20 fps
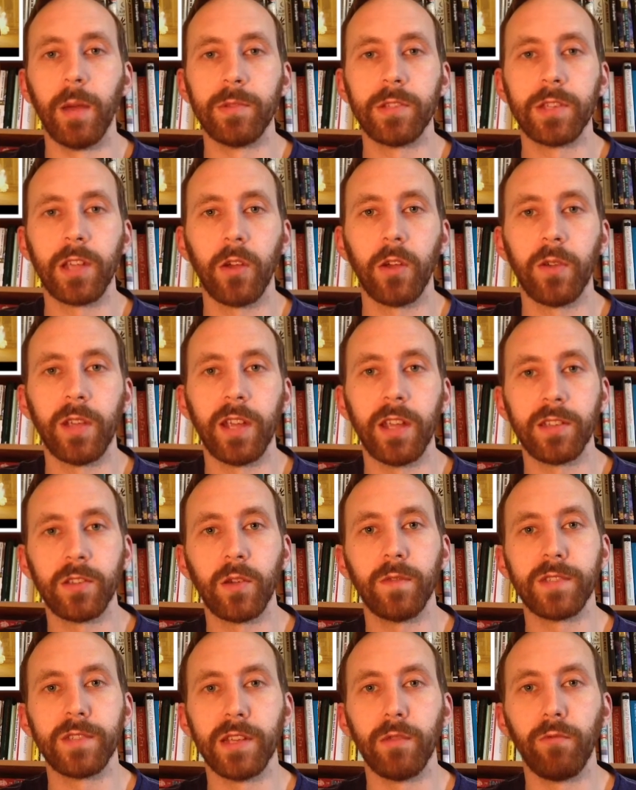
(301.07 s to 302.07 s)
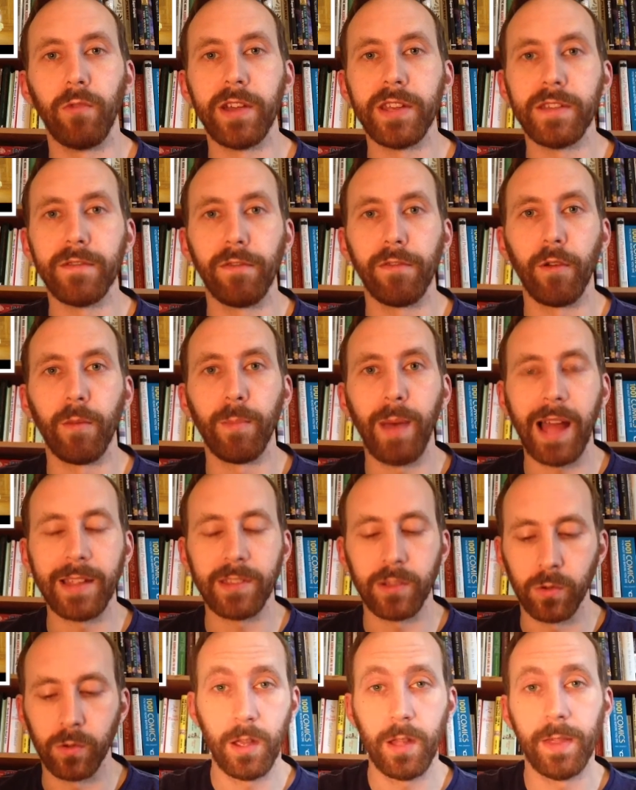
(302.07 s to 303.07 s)
So it's obviously ready for a
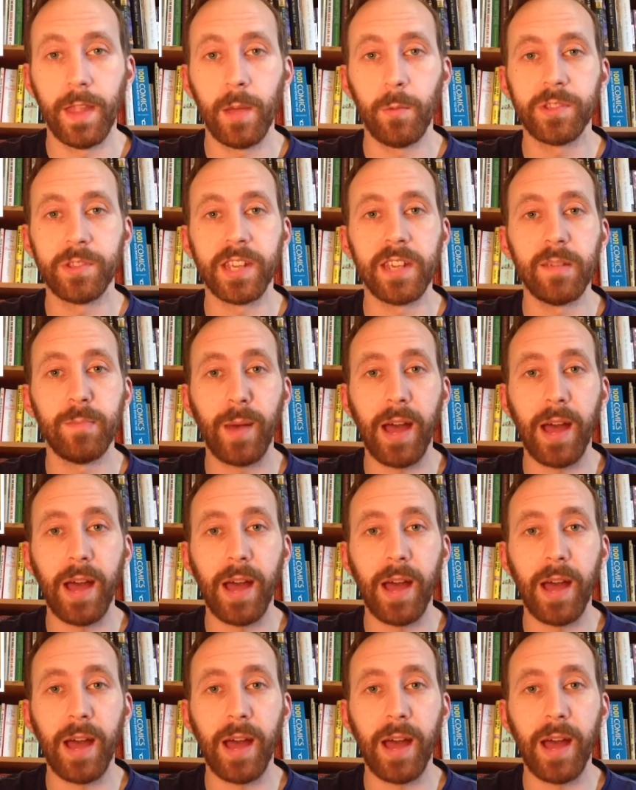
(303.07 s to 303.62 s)
battle. Then we see